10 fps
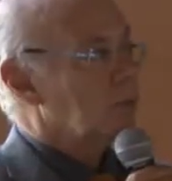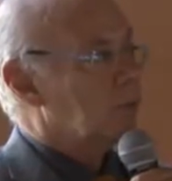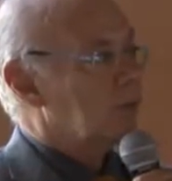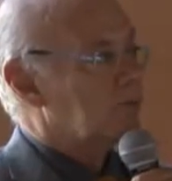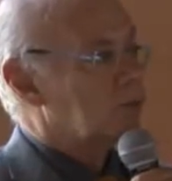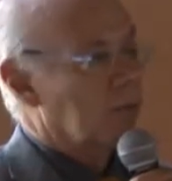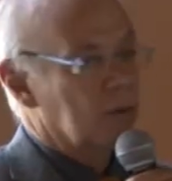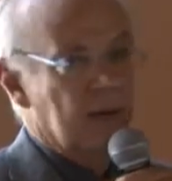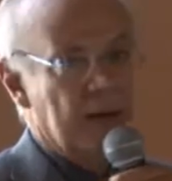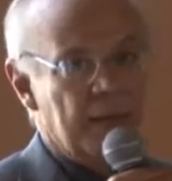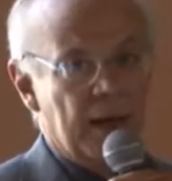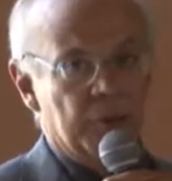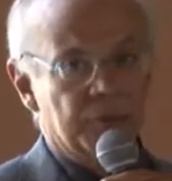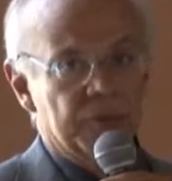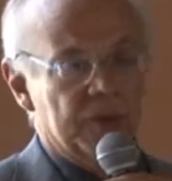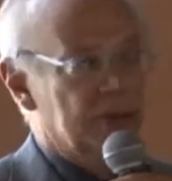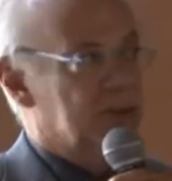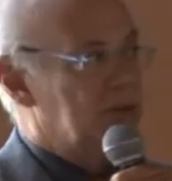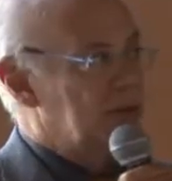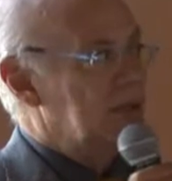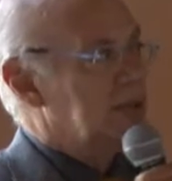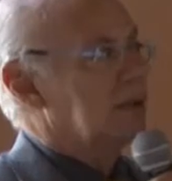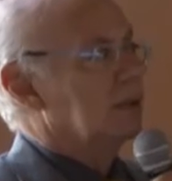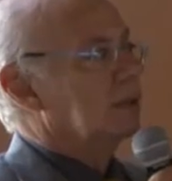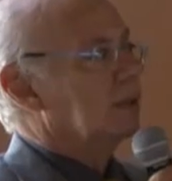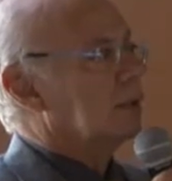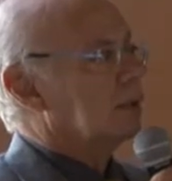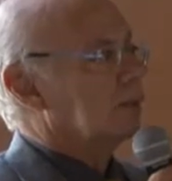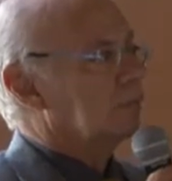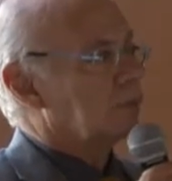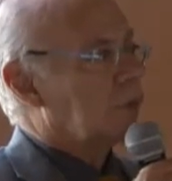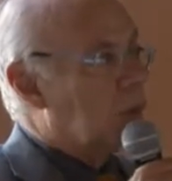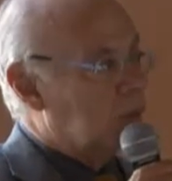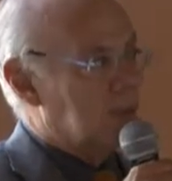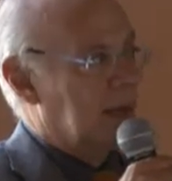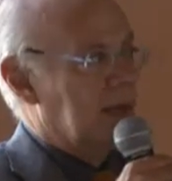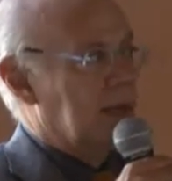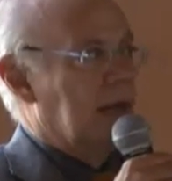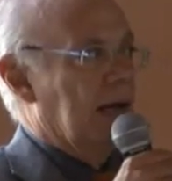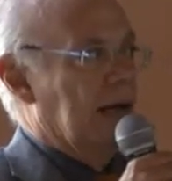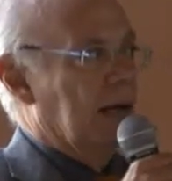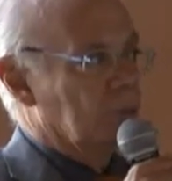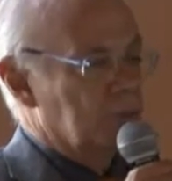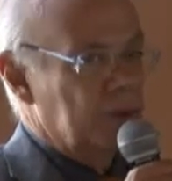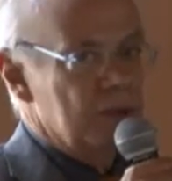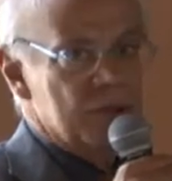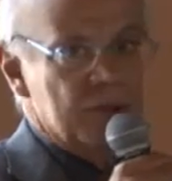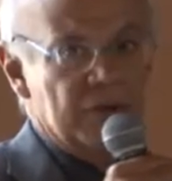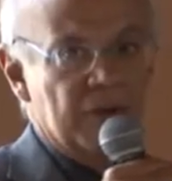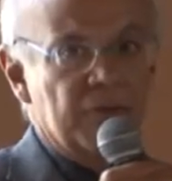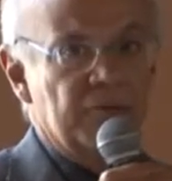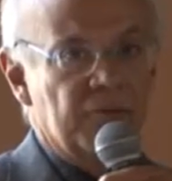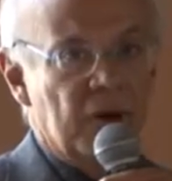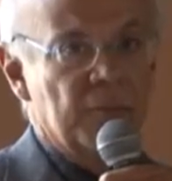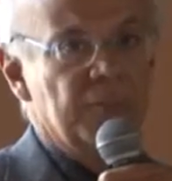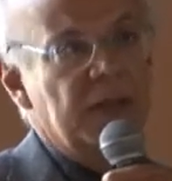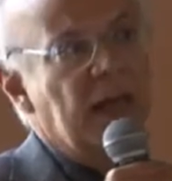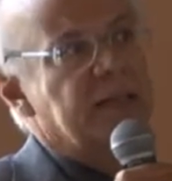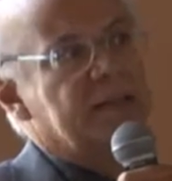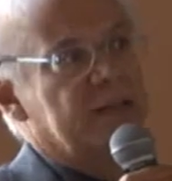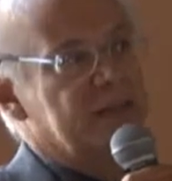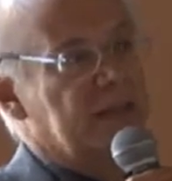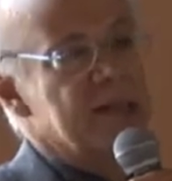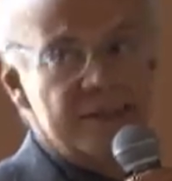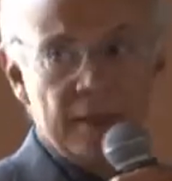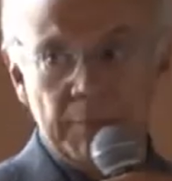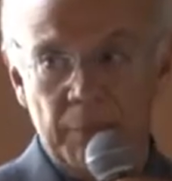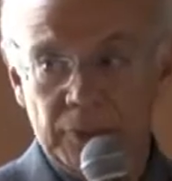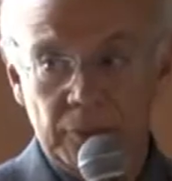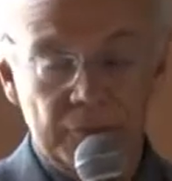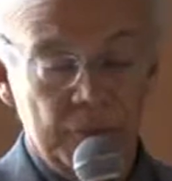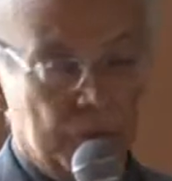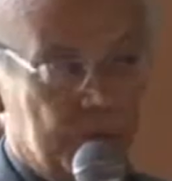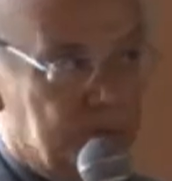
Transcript: we have talked about uh, the um, home automation from the assistential point of view.